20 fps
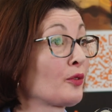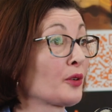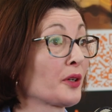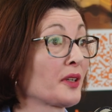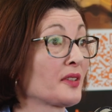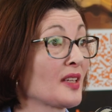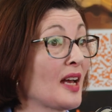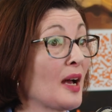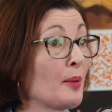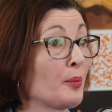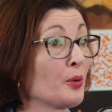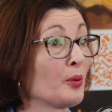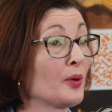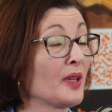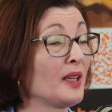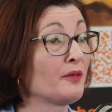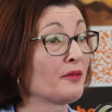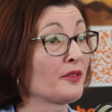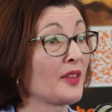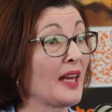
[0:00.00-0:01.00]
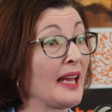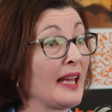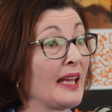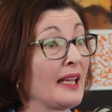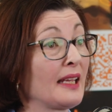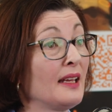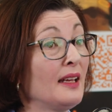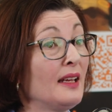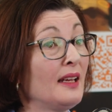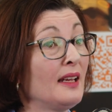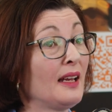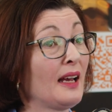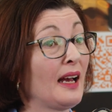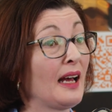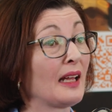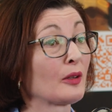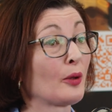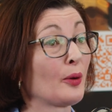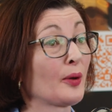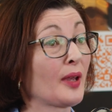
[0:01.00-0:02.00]
for example, if they
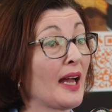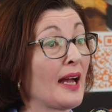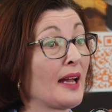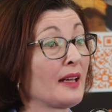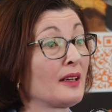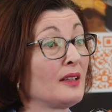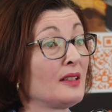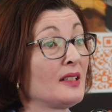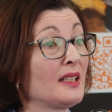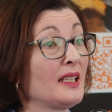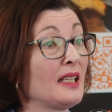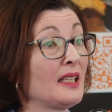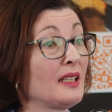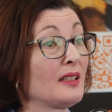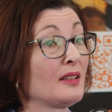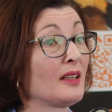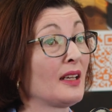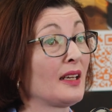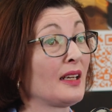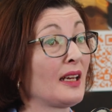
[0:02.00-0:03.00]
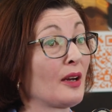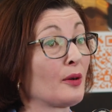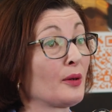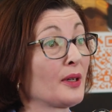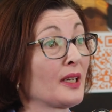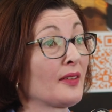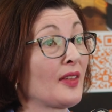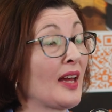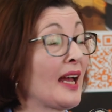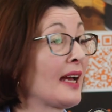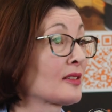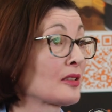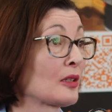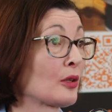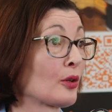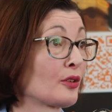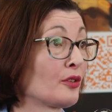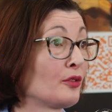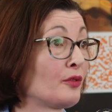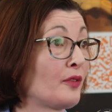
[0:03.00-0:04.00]
are located in an area that has a
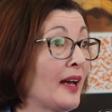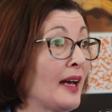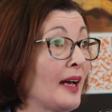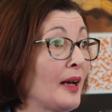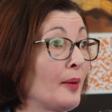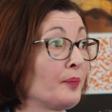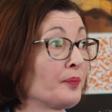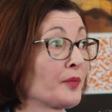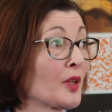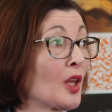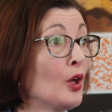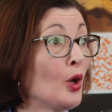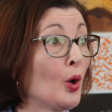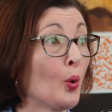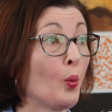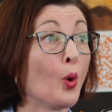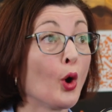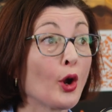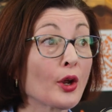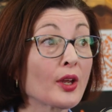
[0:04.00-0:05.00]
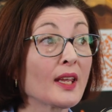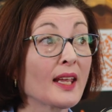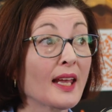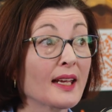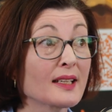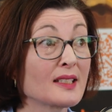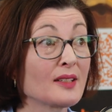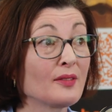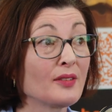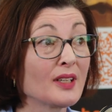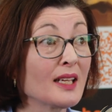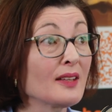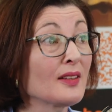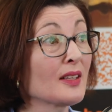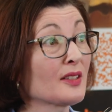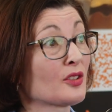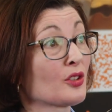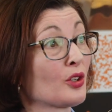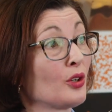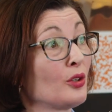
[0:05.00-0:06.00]
lot of working activity
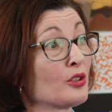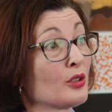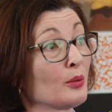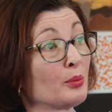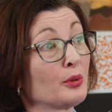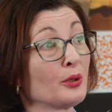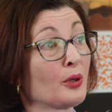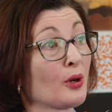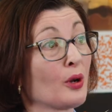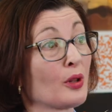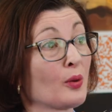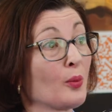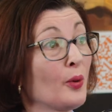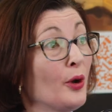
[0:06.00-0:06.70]
that's skewed to blue-collar